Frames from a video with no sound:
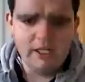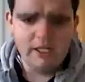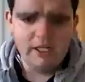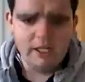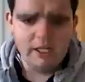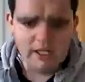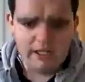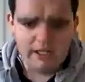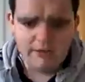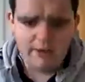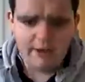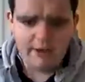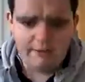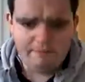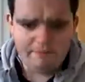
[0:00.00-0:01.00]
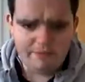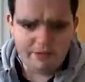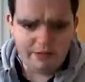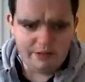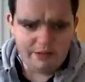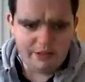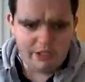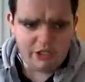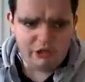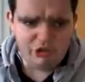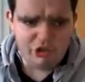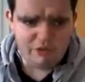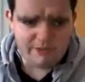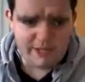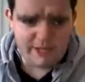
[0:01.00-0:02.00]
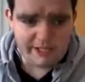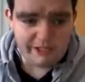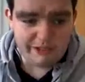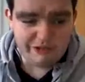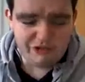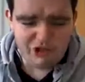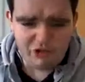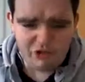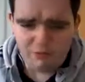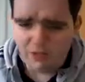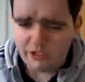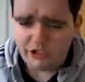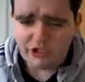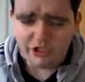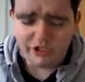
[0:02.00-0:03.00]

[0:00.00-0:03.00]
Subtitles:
like, the YouTube channel too much.